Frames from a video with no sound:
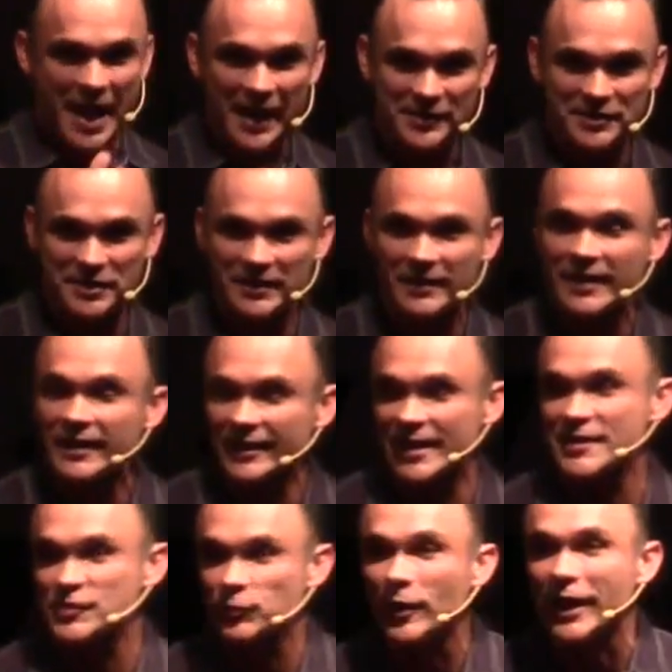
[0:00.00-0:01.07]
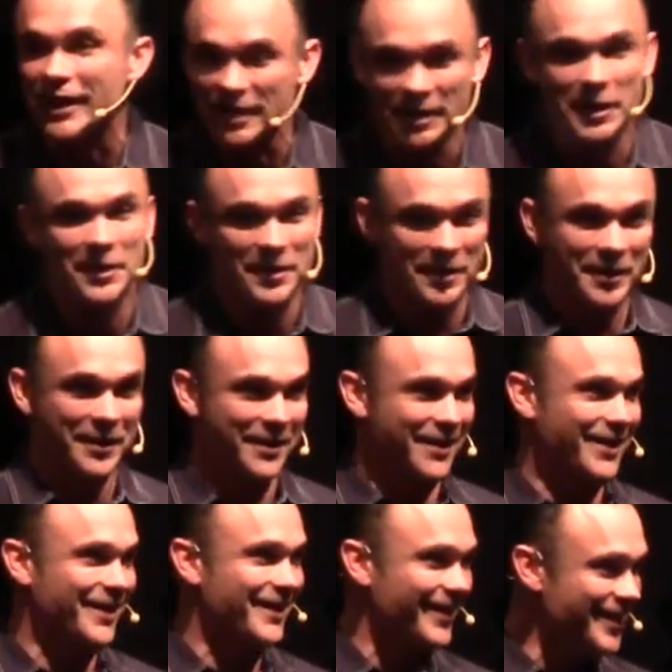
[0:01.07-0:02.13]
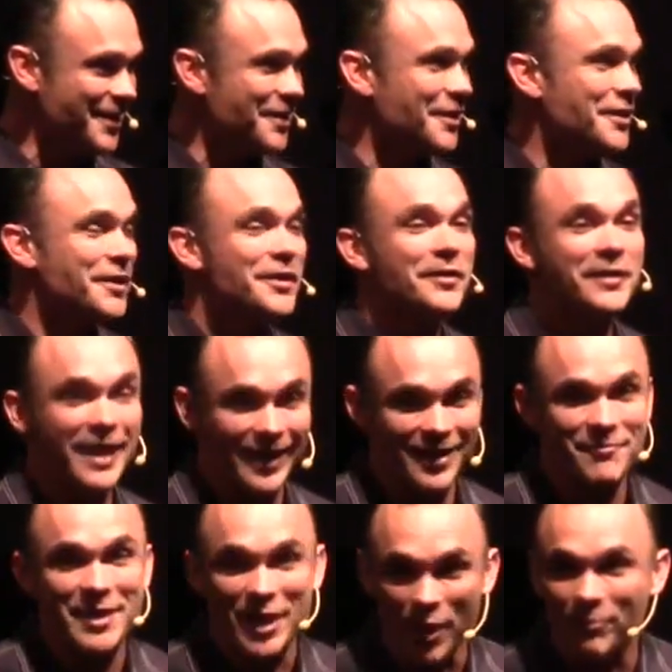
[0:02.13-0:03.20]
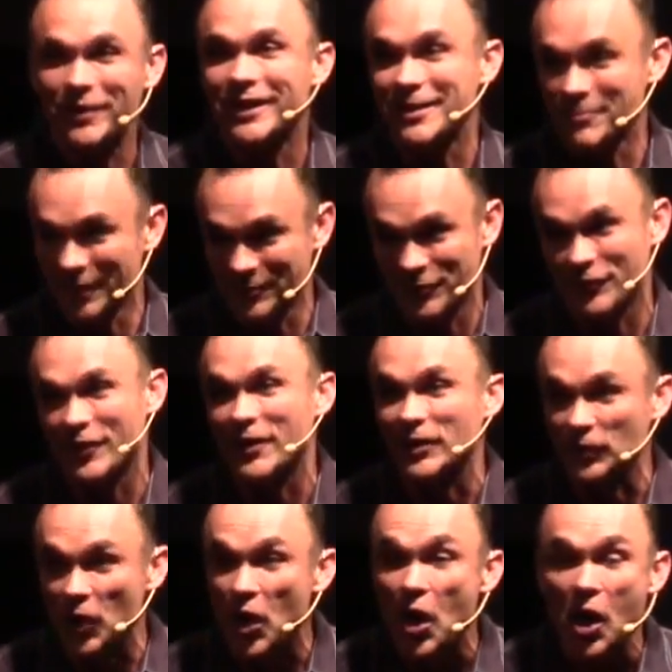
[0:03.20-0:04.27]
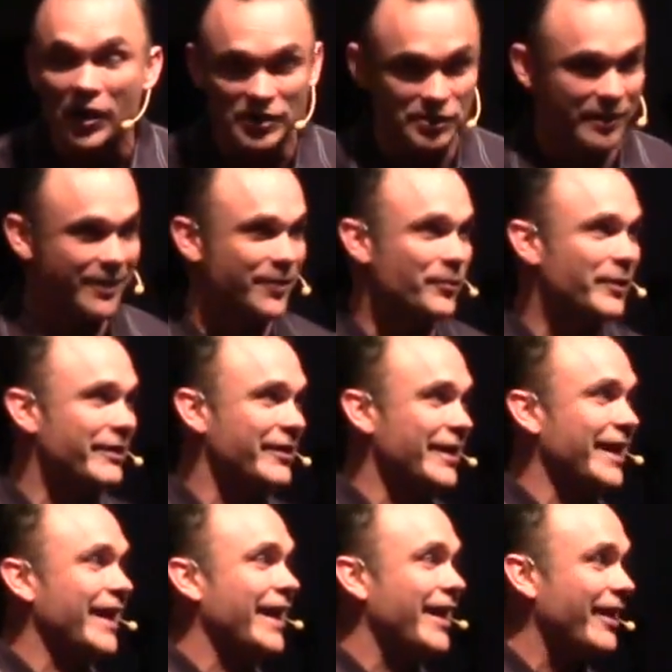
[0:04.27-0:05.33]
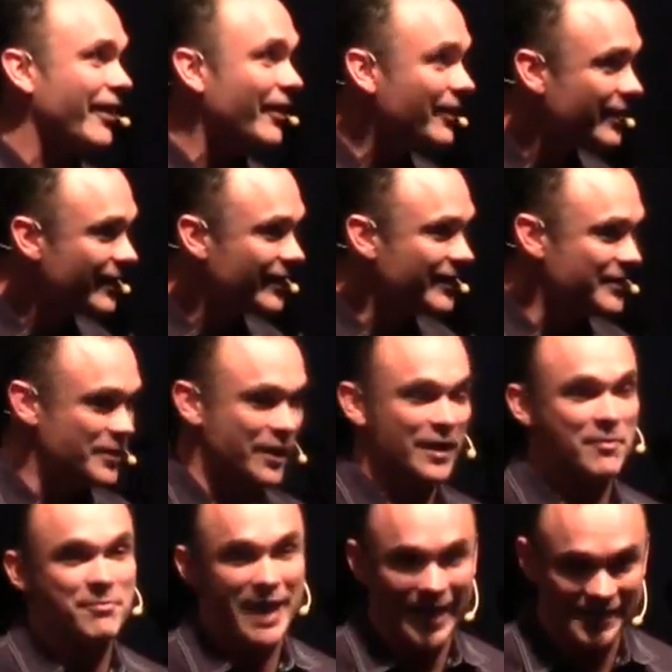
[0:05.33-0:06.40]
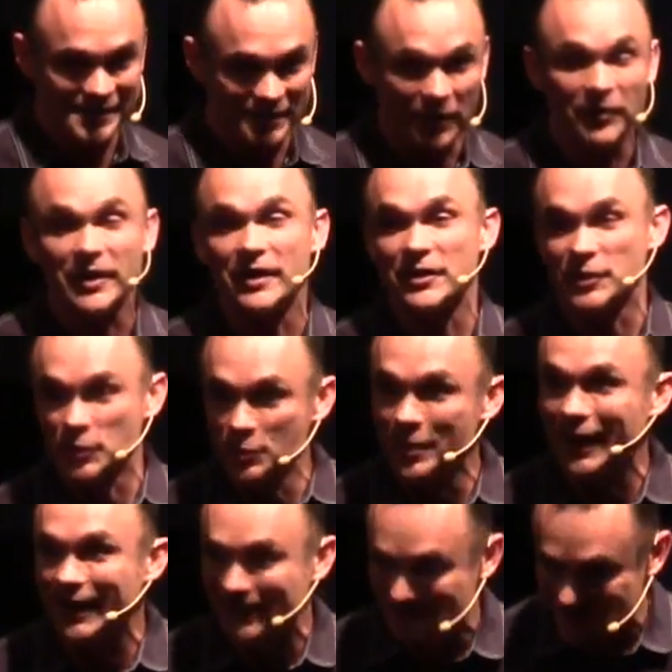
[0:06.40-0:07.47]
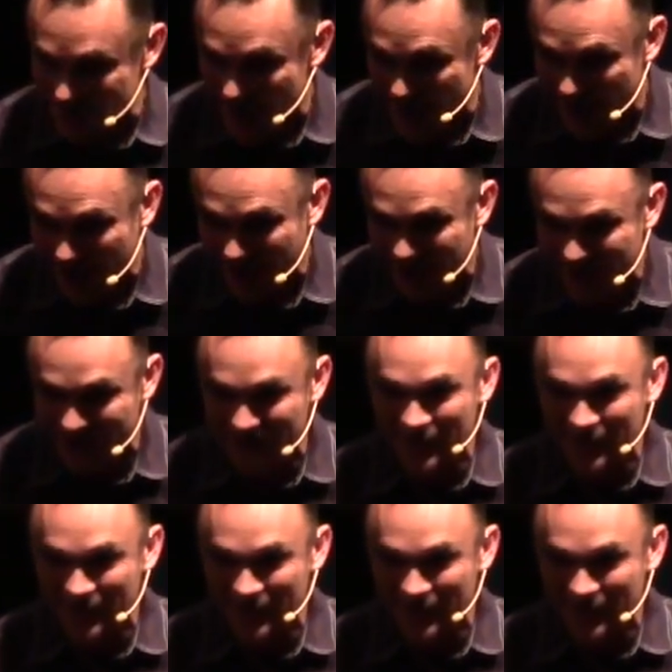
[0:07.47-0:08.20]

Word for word: oxygen, guess what? You're not going to be helping anybody for very long, because you're going to run out of air. You're going to pass out, and you might die.